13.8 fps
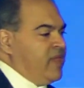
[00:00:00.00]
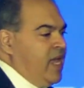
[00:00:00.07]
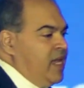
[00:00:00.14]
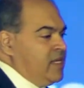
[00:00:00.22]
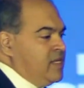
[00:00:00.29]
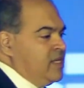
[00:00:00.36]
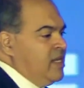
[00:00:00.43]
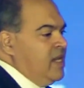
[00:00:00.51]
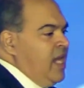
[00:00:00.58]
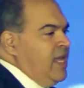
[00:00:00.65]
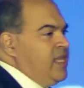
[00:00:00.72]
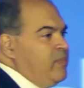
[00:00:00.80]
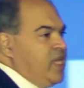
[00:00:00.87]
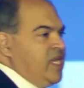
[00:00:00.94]
that,
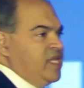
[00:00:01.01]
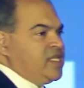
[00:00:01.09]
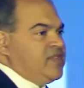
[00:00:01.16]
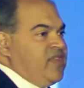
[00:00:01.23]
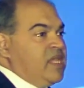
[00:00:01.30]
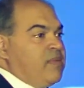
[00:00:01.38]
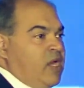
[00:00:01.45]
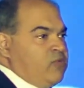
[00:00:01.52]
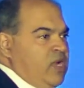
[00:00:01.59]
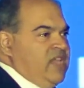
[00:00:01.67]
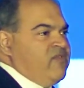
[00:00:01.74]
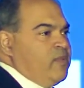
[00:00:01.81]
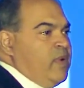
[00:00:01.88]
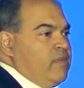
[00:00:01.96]
and they begin to think about
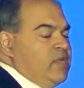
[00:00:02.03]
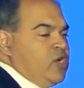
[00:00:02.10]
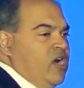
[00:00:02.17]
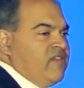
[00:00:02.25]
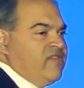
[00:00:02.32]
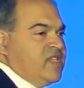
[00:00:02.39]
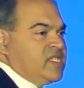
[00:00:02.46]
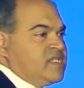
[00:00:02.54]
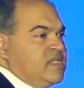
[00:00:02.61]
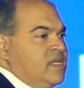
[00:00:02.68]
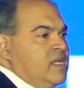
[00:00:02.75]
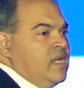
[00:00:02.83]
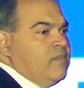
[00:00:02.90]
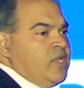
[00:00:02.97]
running for public office,
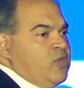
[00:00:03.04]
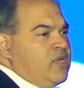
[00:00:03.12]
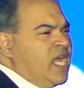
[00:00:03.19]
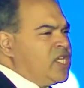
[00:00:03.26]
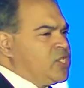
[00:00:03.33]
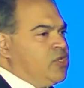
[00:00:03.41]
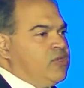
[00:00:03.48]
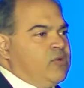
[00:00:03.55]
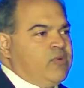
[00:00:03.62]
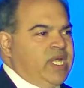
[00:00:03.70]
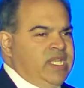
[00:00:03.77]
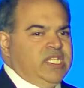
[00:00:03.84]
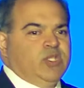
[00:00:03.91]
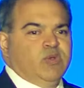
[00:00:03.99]
but they're not sure they're
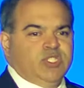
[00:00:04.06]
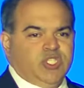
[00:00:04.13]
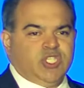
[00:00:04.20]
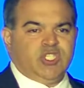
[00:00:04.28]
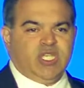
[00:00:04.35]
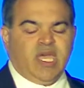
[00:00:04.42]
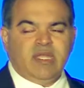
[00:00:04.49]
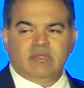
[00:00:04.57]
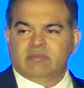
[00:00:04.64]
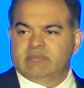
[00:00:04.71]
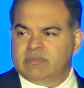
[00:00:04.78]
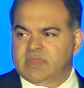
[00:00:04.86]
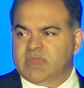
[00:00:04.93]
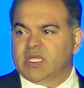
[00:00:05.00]
ready to do it just
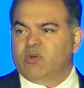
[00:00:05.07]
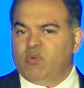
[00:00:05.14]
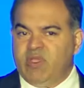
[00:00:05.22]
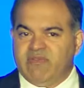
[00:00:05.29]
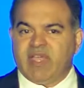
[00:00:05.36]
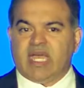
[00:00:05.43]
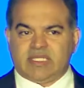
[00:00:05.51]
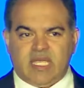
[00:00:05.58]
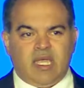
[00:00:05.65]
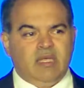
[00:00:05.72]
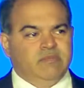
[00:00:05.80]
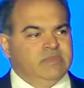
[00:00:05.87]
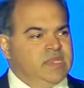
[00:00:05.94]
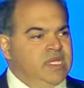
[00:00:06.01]
yet, we've got
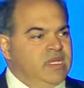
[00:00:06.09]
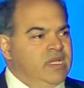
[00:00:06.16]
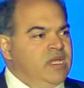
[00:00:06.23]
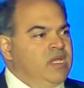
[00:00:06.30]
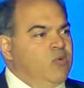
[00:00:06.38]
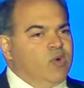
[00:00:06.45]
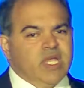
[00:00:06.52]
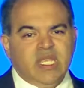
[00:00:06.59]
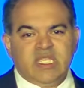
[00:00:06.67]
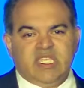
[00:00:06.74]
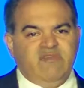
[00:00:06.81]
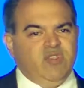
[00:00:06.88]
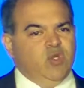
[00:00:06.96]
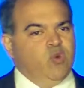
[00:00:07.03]
time. We're going to
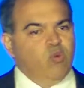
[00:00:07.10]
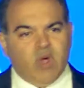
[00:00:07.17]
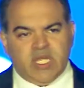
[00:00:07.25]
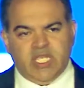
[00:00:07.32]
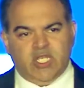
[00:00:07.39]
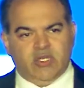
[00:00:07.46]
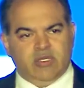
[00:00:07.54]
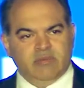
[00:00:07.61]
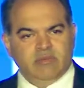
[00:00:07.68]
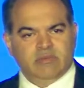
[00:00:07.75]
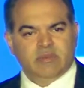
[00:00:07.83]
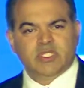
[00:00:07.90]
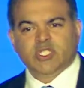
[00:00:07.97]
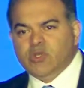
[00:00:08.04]
give you 1 year,
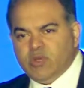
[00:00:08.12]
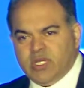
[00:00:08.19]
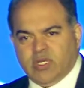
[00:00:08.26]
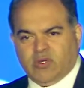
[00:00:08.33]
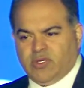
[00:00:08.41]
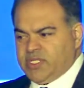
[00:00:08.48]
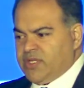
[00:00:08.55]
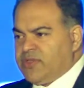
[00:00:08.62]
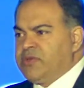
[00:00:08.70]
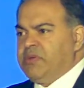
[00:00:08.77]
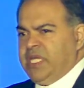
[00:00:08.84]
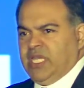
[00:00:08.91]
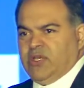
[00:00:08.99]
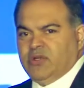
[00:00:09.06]
2 years,
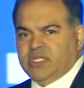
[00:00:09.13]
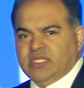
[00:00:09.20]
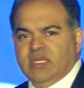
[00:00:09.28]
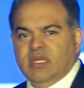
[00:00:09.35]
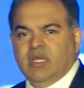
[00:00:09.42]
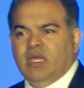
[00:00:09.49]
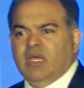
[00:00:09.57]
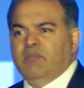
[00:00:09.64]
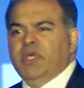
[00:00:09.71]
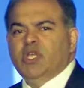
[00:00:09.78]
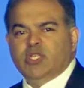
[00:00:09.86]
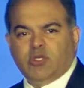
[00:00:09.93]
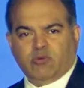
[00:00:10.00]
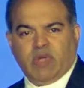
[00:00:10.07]
3 years.
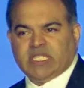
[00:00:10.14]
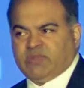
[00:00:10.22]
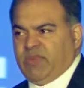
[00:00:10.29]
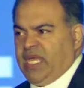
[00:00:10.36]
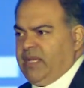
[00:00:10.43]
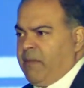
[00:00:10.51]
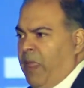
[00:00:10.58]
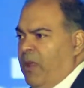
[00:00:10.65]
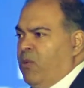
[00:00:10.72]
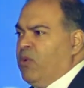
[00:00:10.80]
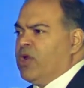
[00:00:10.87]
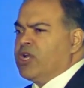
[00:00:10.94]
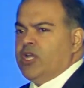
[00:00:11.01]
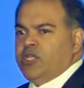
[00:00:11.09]
Build your resume.
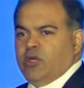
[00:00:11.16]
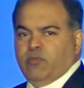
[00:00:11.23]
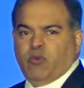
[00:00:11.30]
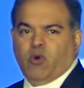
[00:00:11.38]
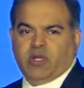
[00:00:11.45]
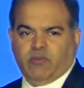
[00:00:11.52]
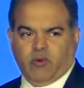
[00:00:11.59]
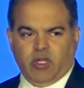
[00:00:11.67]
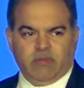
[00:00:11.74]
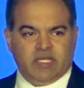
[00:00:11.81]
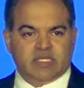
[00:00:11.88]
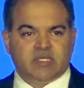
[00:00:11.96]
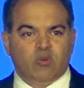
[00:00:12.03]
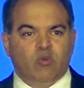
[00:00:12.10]
Work on your board
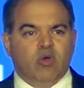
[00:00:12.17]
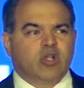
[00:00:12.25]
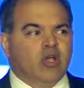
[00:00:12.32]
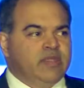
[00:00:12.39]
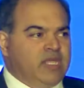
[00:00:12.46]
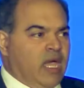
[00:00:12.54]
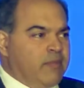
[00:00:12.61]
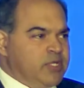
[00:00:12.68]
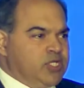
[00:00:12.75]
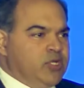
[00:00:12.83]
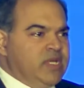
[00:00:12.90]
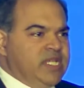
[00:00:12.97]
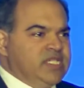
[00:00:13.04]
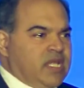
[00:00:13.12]
appointments. Work on the
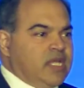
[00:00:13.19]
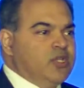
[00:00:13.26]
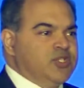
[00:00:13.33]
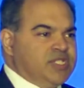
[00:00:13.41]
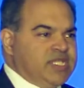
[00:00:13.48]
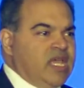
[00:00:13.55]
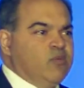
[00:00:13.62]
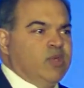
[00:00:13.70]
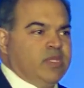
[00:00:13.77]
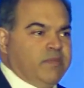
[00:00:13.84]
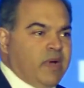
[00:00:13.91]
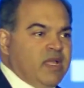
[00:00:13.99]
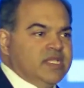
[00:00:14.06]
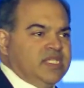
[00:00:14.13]
opportunities to understand what the
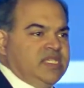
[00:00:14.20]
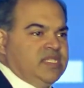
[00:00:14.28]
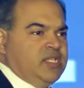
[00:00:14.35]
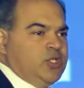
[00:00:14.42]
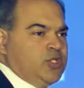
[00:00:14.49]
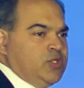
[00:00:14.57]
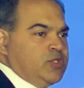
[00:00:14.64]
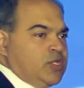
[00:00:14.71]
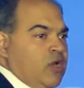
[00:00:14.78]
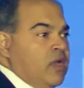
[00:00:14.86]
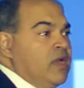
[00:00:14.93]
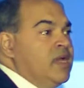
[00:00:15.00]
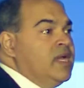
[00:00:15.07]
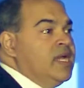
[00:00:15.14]
policies and issues
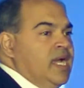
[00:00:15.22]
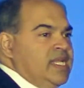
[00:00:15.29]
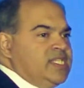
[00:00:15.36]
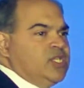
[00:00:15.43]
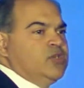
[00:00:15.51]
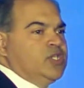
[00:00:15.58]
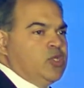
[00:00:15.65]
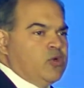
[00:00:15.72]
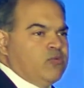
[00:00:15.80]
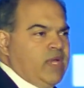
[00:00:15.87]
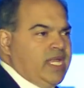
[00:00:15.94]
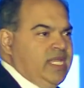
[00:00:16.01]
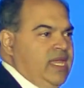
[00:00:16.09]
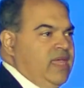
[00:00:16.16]
are until you're
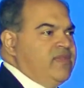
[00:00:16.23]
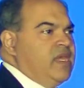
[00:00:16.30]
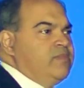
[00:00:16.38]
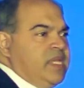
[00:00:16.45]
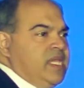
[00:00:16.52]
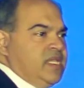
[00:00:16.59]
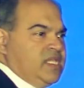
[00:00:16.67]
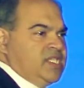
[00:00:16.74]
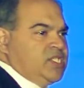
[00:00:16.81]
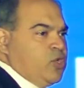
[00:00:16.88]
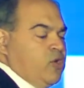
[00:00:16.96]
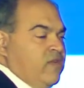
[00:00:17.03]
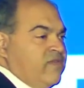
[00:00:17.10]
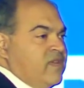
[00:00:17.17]
ready, and then begin to
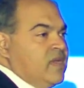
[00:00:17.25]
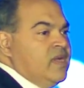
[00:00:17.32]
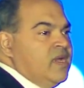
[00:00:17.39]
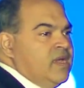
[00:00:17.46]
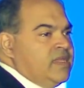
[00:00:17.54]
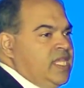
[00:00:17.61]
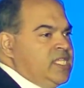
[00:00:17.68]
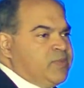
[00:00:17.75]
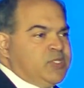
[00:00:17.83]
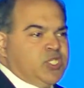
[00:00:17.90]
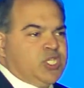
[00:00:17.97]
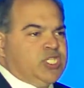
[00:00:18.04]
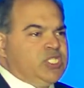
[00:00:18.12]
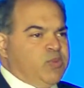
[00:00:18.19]
serve. These
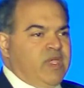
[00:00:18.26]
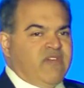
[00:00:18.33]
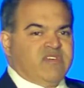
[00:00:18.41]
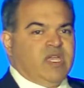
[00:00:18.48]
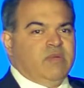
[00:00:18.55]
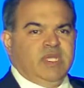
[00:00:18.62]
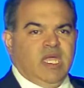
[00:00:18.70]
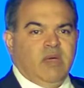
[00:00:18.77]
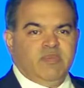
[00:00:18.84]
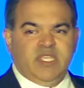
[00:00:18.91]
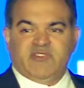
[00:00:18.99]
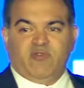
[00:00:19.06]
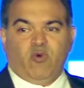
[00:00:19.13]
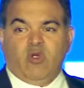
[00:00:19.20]
positions we have coming up,
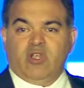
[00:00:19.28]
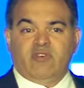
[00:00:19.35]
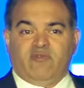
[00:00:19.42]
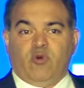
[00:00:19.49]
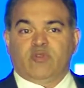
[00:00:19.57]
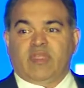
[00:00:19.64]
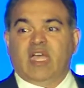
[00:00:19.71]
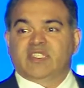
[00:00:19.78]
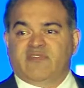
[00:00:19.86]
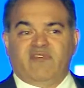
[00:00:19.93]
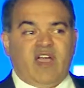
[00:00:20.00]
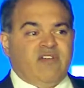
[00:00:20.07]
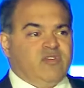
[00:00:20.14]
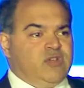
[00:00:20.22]
these
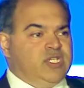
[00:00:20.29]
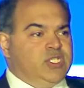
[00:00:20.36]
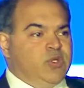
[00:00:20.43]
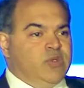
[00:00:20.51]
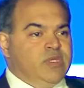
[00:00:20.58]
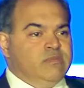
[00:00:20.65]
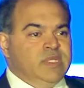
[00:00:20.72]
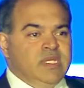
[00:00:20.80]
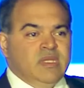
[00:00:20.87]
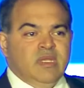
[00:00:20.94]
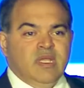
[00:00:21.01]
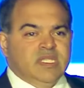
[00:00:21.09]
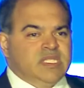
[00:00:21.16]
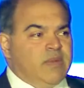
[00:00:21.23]
4,502 of them,
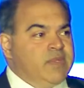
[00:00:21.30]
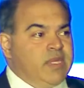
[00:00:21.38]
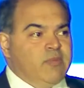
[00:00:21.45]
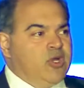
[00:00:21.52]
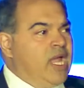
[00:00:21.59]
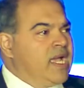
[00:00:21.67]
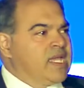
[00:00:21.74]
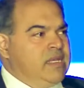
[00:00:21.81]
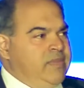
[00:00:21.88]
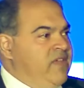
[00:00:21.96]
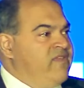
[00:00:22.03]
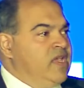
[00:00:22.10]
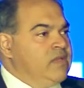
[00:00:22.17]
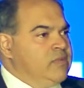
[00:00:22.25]
some of them are not going to
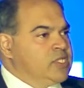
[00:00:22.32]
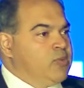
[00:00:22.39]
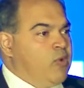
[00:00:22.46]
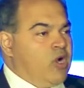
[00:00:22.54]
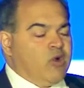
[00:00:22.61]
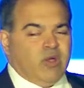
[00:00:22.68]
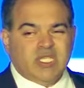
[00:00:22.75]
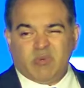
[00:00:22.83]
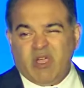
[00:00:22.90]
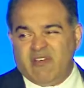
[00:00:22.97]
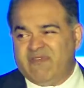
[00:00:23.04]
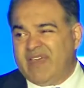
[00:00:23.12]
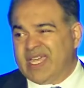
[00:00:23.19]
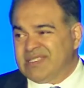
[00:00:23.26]
be available tomorrow. As a matter
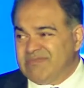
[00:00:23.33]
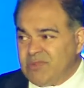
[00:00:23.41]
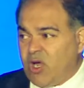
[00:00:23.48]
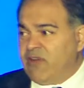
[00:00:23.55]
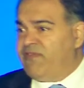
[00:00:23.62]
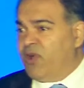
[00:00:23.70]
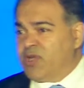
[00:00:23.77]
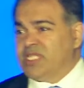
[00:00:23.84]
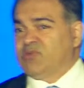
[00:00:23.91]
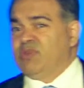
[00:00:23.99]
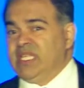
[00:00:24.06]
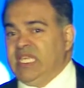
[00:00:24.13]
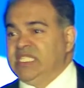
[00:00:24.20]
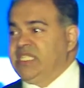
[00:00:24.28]
of fact, our focus
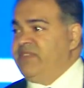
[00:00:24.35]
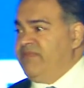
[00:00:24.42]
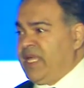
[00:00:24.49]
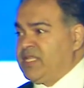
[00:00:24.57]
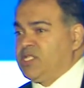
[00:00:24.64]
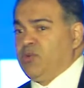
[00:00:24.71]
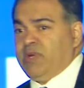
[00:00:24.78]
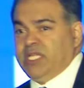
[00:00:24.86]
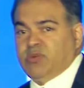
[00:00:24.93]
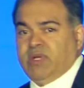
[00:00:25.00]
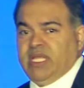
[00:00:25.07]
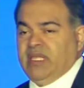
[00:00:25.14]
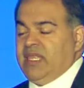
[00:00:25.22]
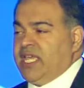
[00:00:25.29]
really isn't about the
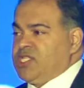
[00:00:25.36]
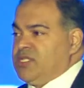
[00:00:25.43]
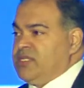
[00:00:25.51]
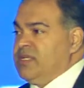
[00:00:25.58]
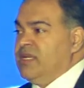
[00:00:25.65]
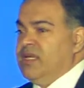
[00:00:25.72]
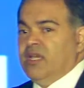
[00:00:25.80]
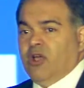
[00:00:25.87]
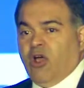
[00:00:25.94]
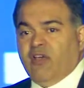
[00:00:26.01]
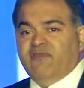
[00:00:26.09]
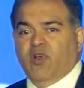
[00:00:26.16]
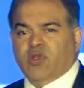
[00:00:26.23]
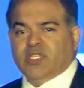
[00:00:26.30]
2020 election.
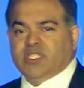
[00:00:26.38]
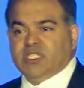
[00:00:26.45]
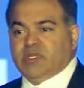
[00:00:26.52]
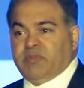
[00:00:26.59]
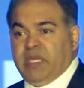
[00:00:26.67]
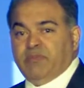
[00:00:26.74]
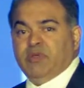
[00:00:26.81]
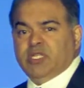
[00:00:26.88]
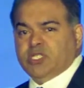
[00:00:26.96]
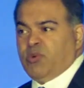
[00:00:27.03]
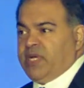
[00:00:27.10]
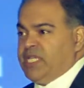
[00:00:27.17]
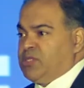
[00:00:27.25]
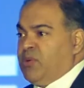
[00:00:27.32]
Our focus is the people in
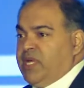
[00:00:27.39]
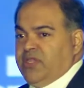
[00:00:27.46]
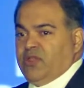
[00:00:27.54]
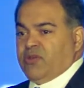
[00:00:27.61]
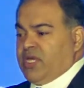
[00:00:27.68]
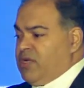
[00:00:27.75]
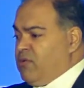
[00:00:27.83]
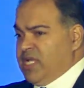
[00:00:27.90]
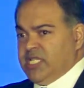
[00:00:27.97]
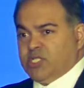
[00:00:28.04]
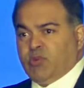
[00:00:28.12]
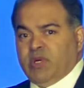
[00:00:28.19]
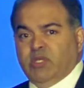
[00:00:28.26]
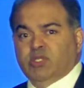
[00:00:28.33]
2020 that are going to run in
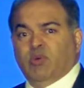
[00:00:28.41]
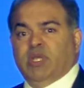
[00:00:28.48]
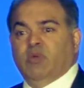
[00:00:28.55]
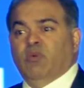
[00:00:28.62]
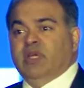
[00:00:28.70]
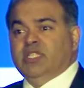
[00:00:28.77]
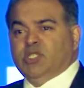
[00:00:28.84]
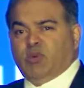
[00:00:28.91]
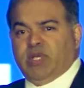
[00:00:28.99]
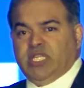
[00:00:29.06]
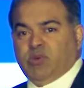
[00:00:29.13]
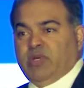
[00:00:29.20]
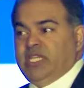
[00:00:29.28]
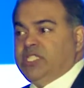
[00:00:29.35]
2021,
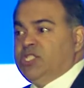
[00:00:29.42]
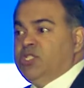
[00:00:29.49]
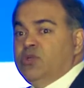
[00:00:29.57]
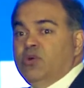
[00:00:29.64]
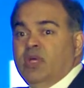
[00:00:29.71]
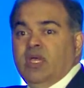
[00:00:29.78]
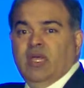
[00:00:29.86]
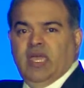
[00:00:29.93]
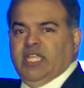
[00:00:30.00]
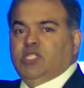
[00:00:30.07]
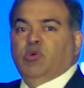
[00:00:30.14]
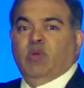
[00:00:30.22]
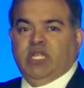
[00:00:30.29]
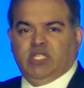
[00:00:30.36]
2022, and
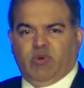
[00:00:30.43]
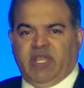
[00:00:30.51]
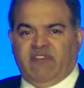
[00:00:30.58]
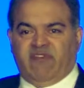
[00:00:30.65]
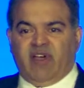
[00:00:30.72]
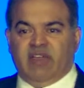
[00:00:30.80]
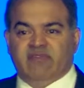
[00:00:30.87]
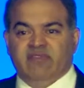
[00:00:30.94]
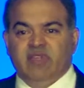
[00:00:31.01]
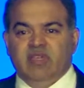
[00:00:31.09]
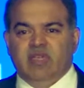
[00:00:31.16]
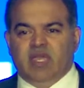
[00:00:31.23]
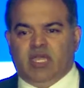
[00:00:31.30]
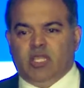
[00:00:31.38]
2025.
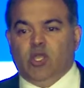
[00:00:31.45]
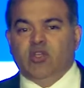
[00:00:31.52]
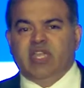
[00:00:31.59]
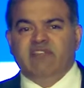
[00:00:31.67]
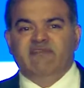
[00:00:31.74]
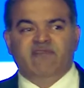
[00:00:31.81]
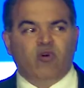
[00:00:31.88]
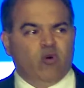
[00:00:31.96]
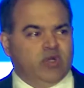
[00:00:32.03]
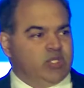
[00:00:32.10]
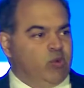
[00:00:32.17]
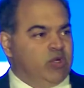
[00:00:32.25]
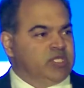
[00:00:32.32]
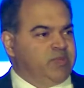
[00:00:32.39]
Looking forward
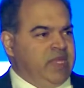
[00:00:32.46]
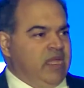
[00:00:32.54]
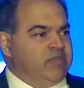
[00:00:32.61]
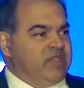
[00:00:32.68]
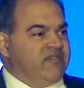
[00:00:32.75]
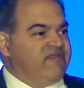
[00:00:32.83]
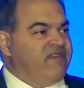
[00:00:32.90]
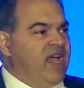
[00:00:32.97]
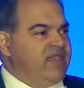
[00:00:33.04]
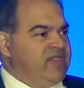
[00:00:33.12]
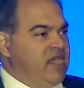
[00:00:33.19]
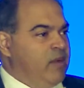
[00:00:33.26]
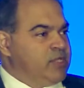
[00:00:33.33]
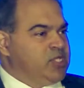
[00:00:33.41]
towards being able to find
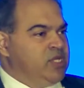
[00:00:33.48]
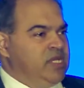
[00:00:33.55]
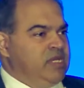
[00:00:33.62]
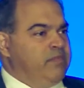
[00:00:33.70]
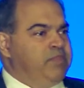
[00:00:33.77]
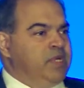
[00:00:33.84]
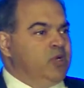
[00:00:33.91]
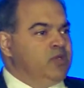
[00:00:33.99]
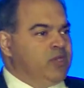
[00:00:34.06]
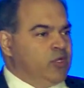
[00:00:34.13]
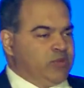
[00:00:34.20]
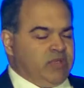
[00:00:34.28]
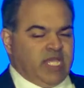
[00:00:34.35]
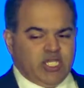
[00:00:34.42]
the opportunity to build
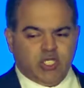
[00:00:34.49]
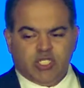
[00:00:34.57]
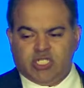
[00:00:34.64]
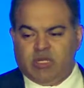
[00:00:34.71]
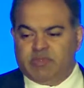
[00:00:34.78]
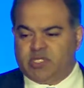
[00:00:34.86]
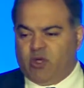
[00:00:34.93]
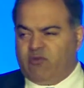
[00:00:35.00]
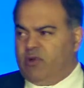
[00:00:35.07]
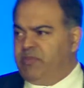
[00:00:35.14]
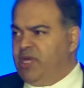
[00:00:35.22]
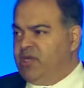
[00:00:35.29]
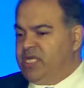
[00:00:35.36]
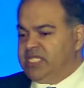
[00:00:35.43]
those relationships over a
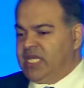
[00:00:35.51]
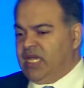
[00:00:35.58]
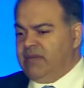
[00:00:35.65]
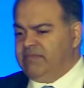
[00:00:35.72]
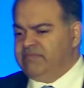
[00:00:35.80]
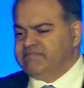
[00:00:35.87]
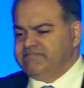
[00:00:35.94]
period of time.